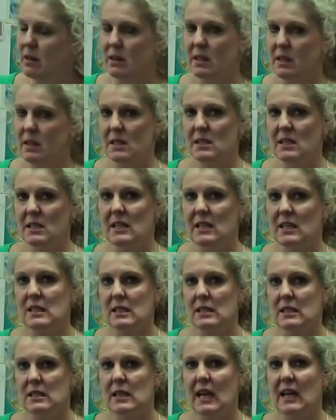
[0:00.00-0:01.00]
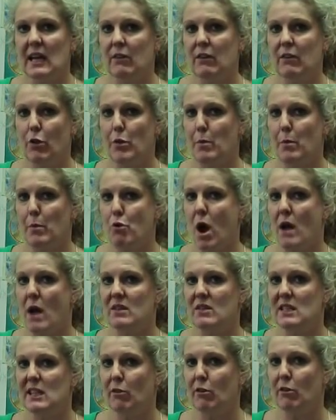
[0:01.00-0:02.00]
This test is taken in the
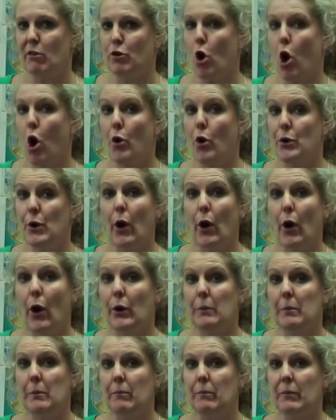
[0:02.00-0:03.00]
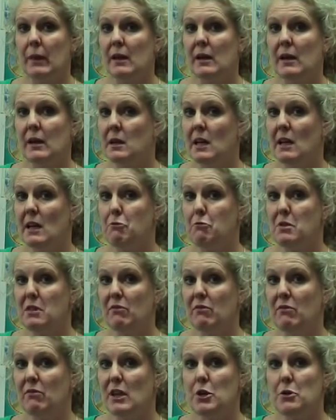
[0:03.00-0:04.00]
privacy of your own home.
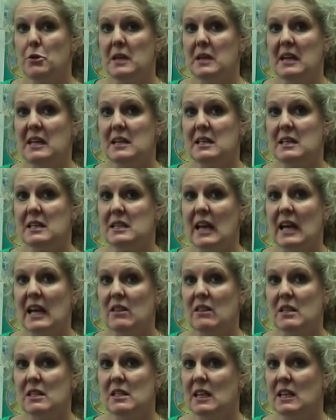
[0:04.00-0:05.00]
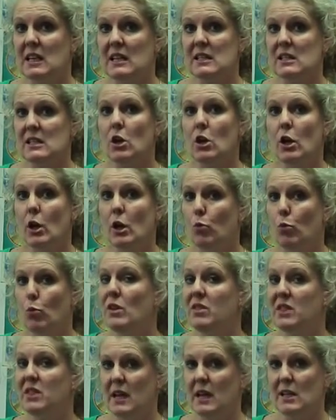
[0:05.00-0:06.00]
Everything that you need to take the test
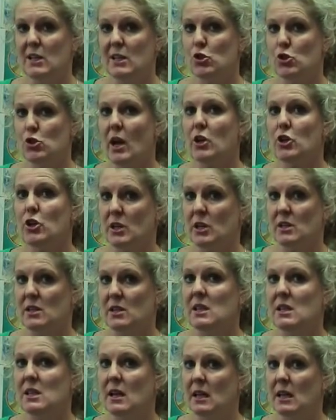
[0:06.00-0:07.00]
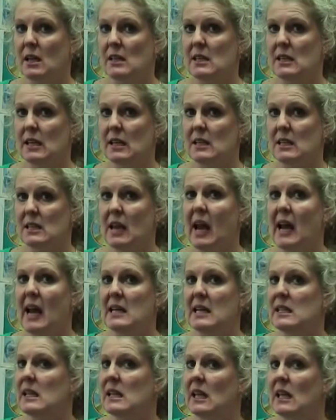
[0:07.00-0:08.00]
with the instructions is
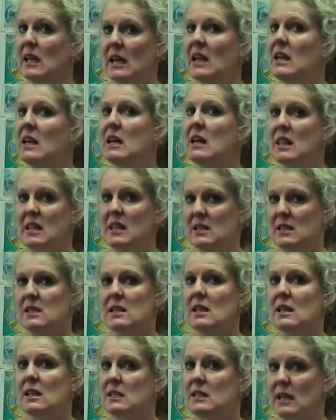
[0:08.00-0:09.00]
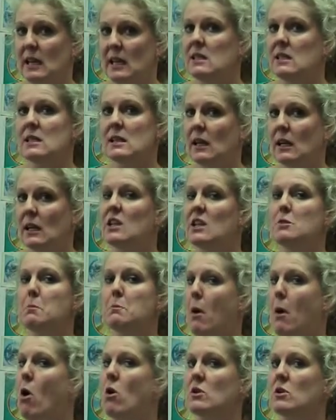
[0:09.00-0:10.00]
contained in this test kit
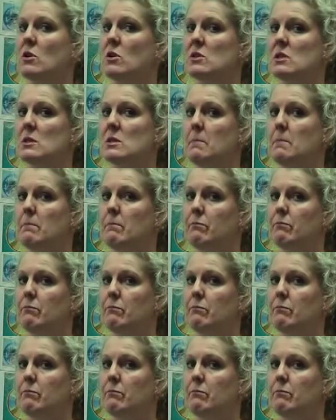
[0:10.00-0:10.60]
box.